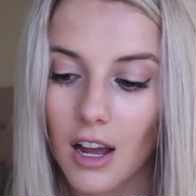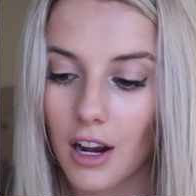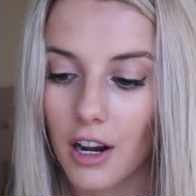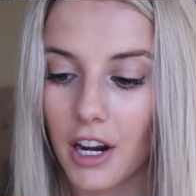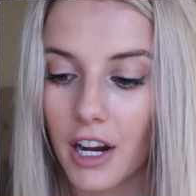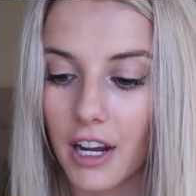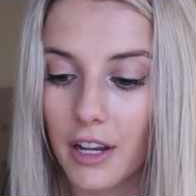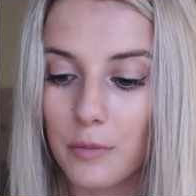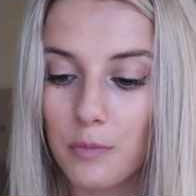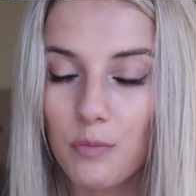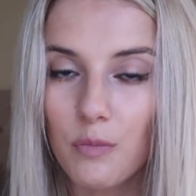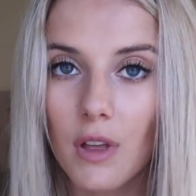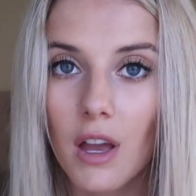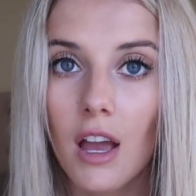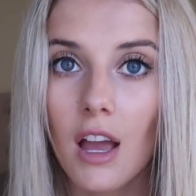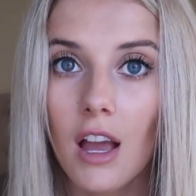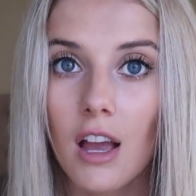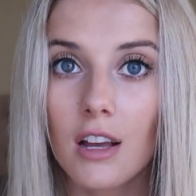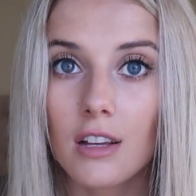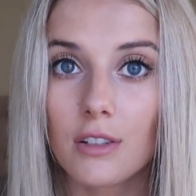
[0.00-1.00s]
All right,
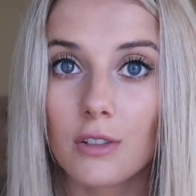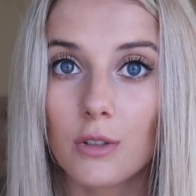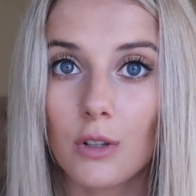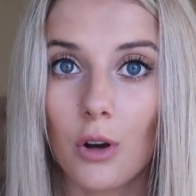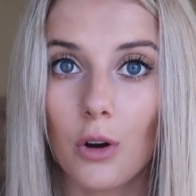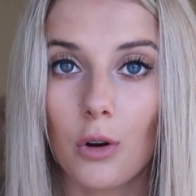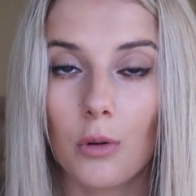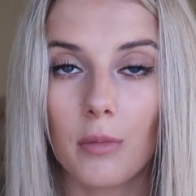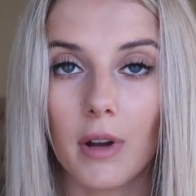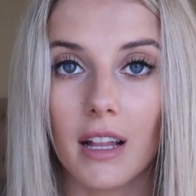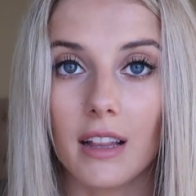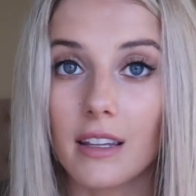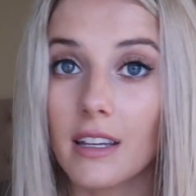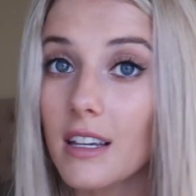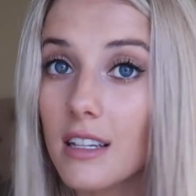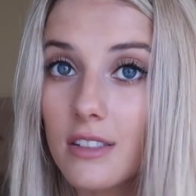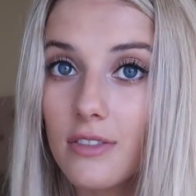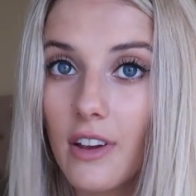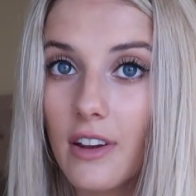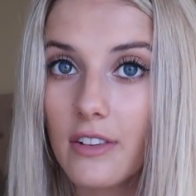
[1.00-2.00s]
so my
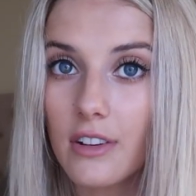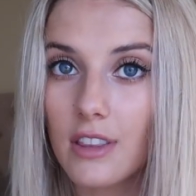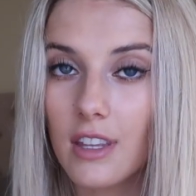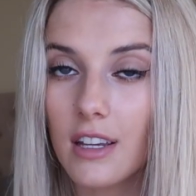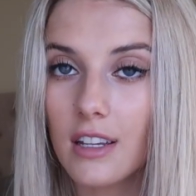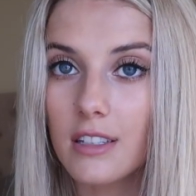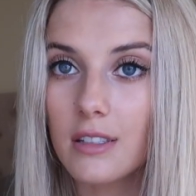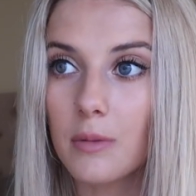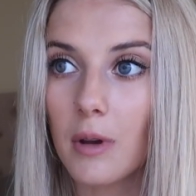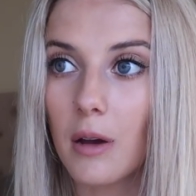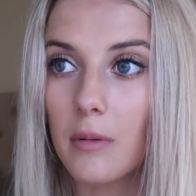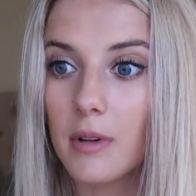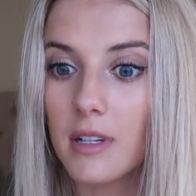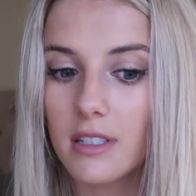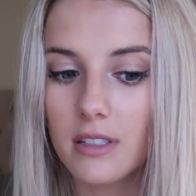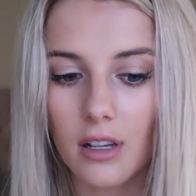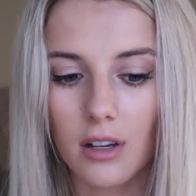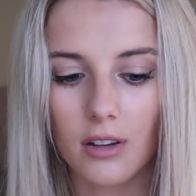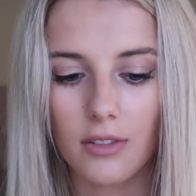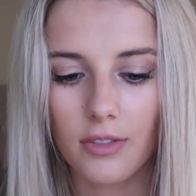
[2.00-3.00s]
least favorite things about
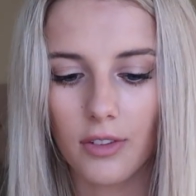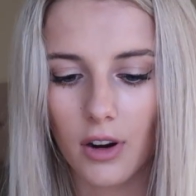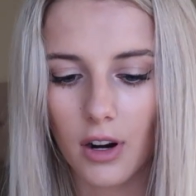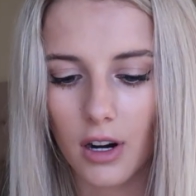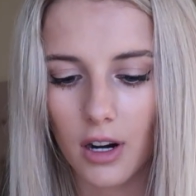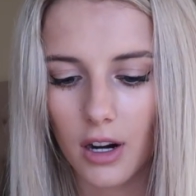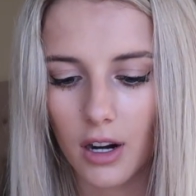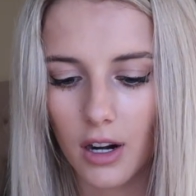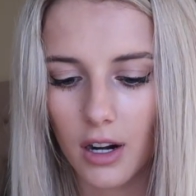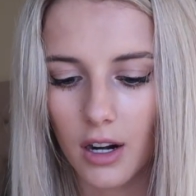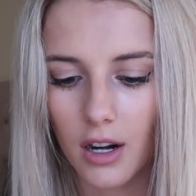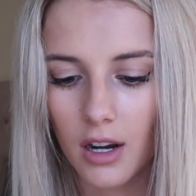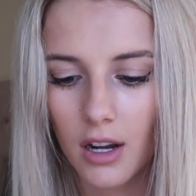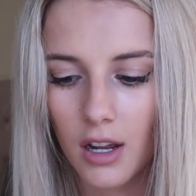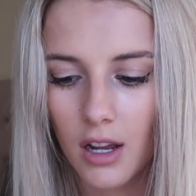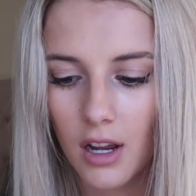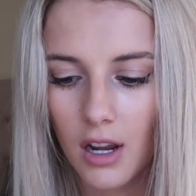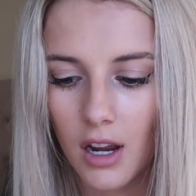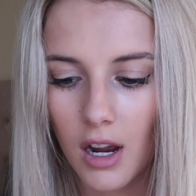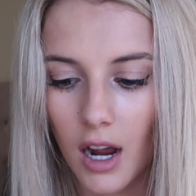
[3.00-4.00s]
myself are,
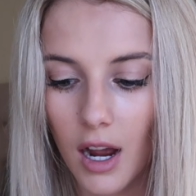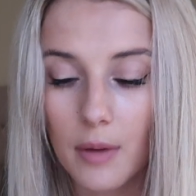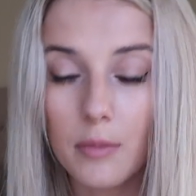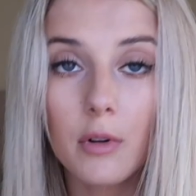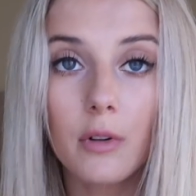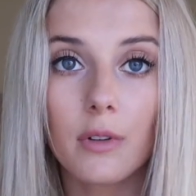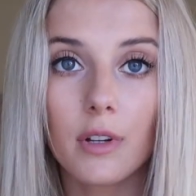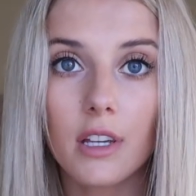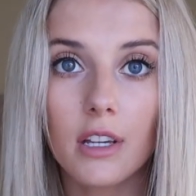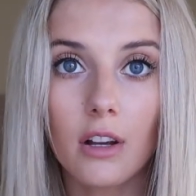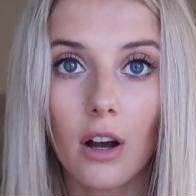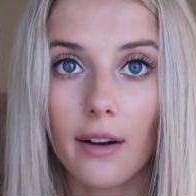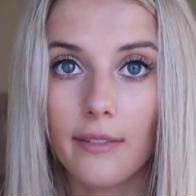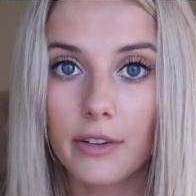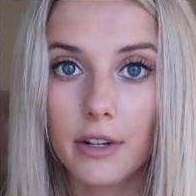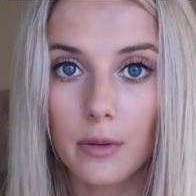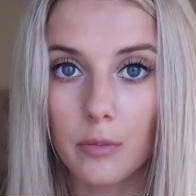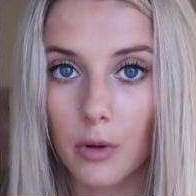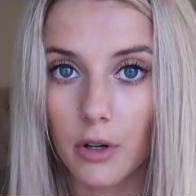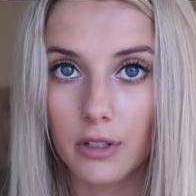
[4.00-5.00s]
I'm a really
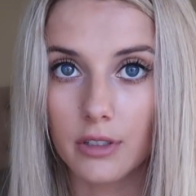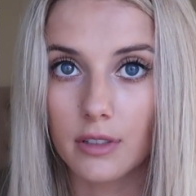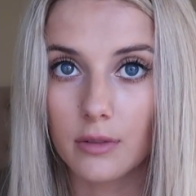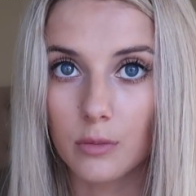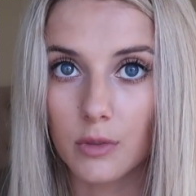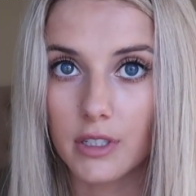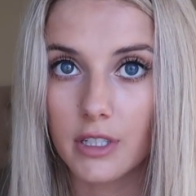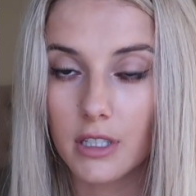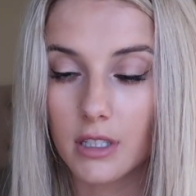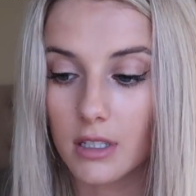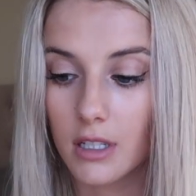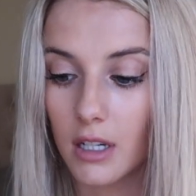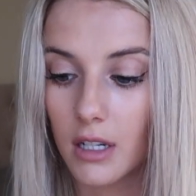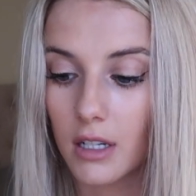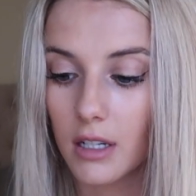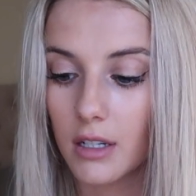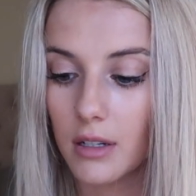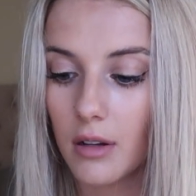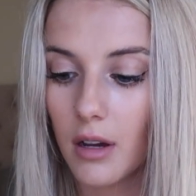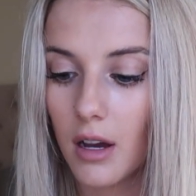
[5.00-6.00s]
confident person, which is
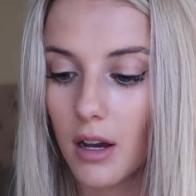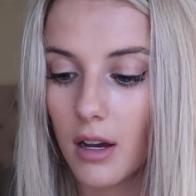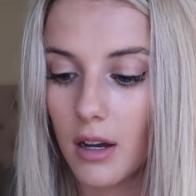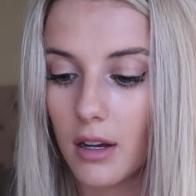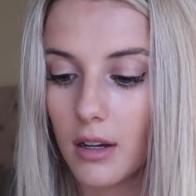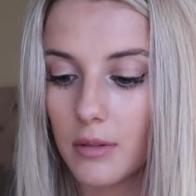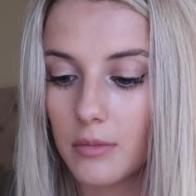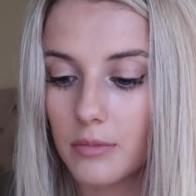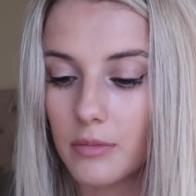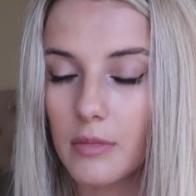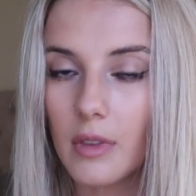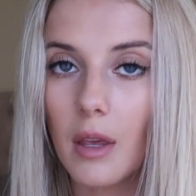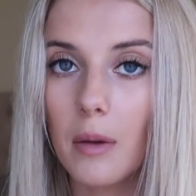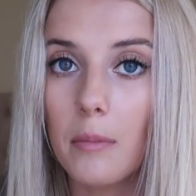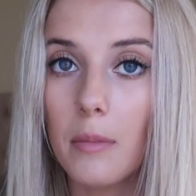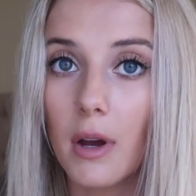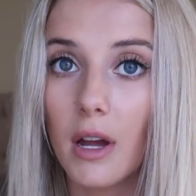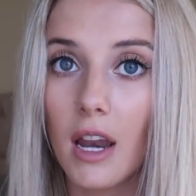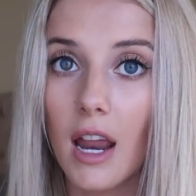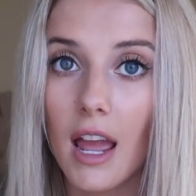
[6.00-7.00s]
good,
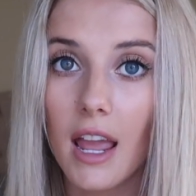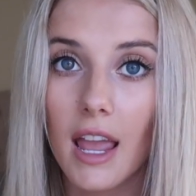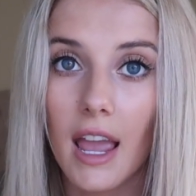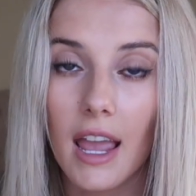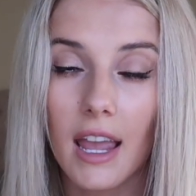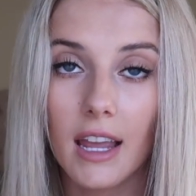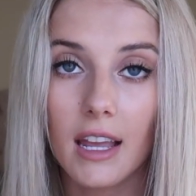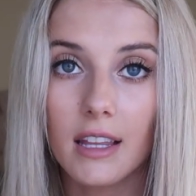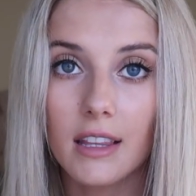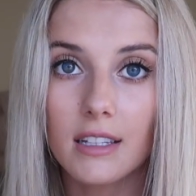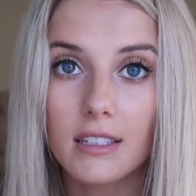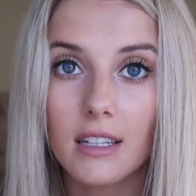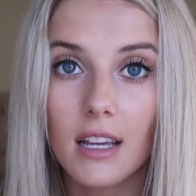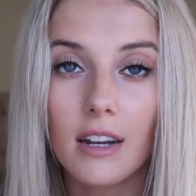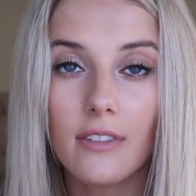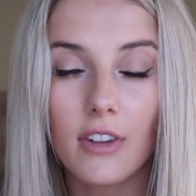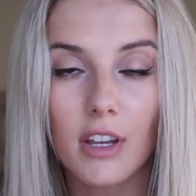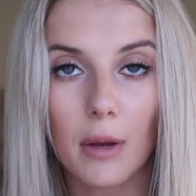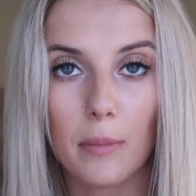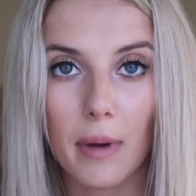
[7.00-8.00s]
but I hate, this is
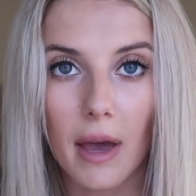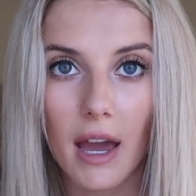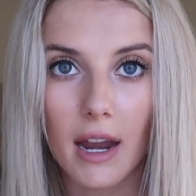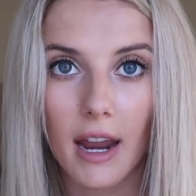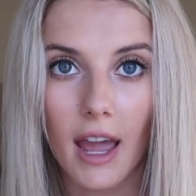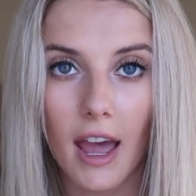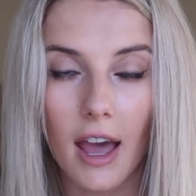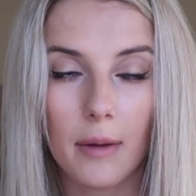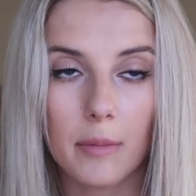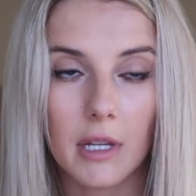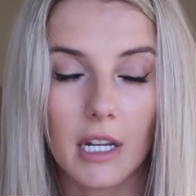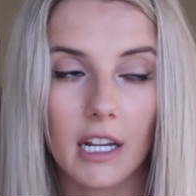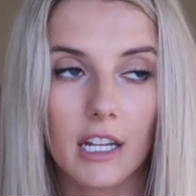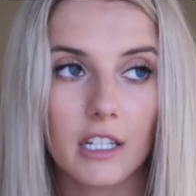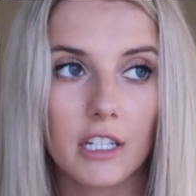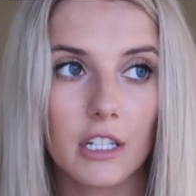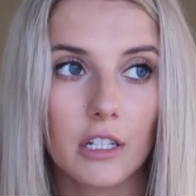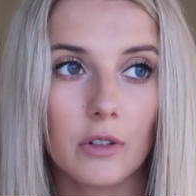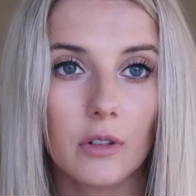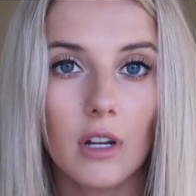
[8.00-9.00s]
kind of like a bad habit I
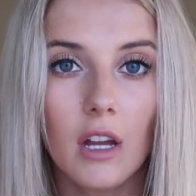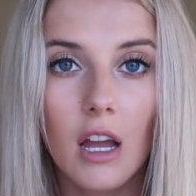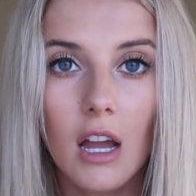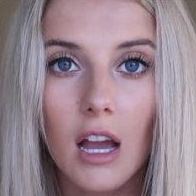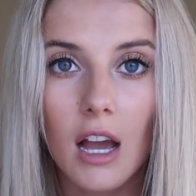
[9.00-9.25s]
do.